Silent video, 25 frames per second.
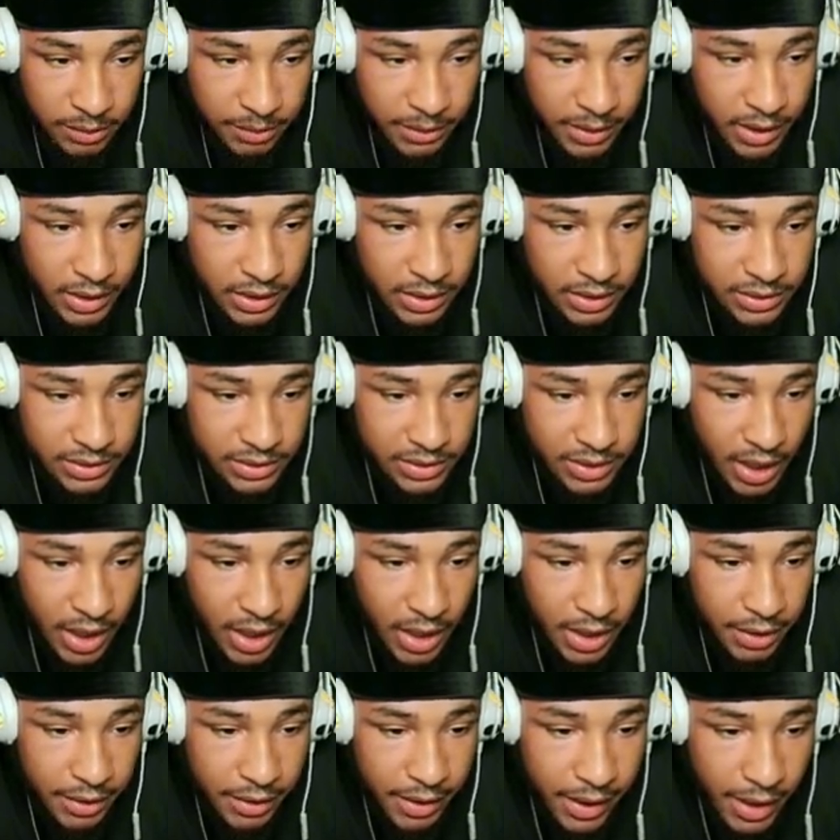me an
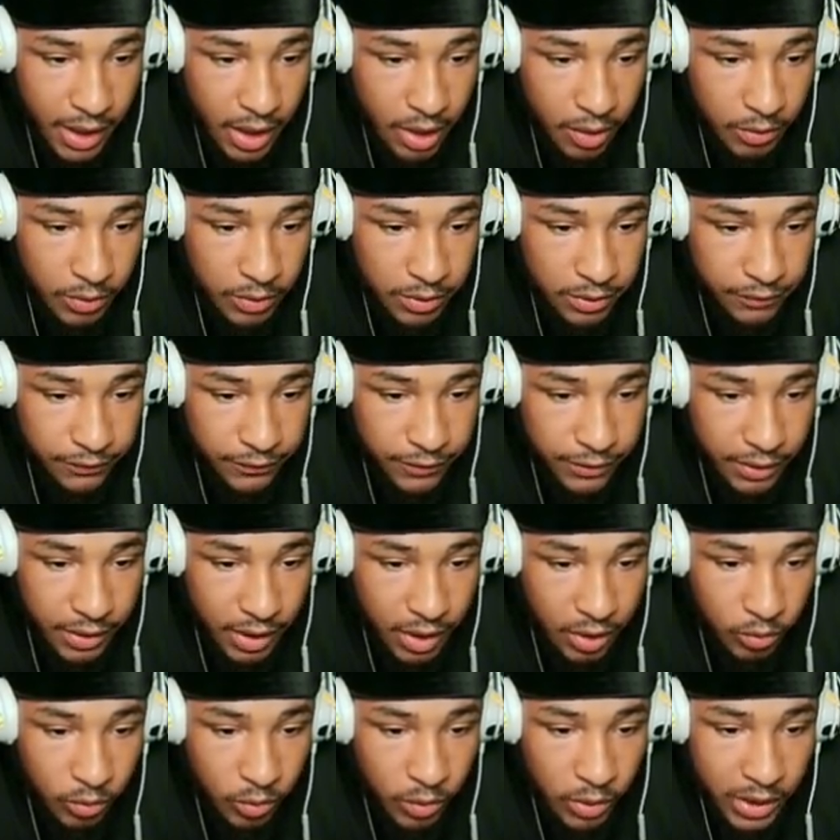entire hour to figure
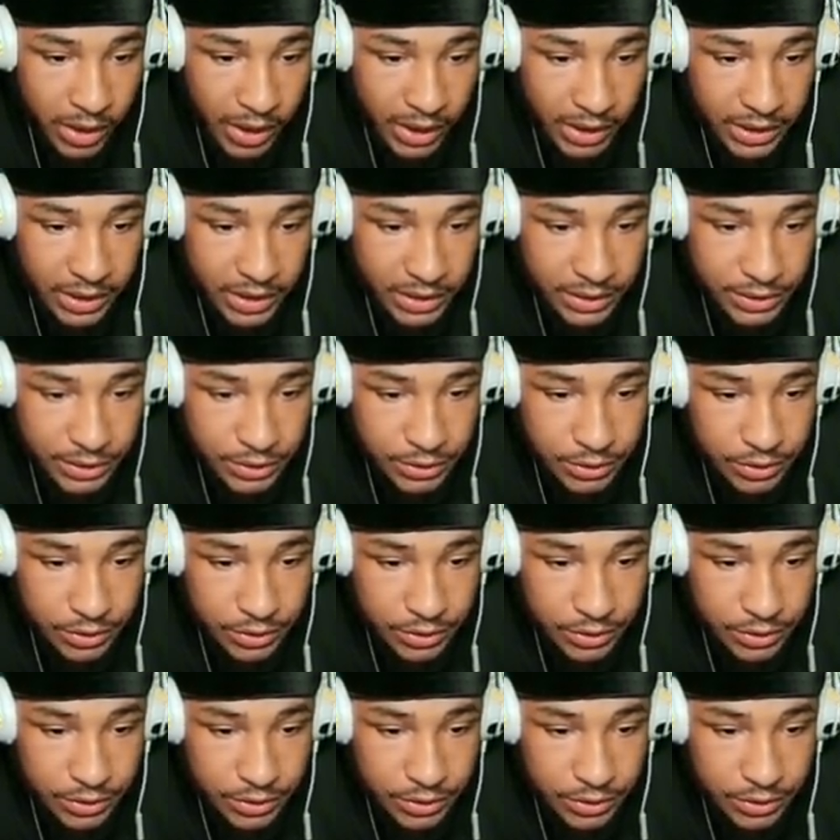out what I need